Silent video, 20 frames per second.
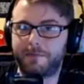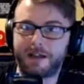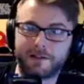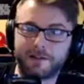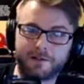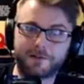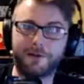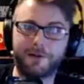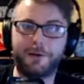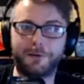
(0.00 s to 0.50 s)

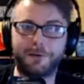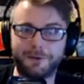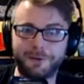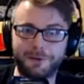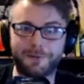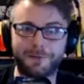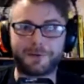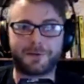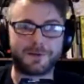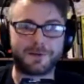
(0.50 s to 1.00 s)
being so
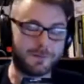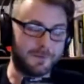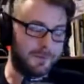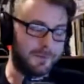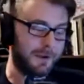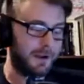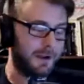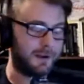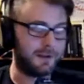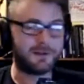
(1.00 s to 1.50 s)
used
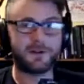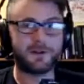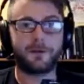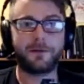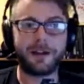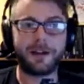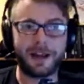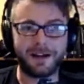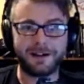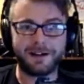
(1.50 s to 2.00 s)
to
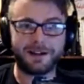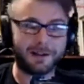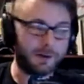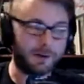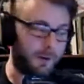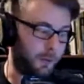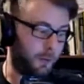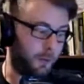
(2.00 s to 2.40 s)
dominating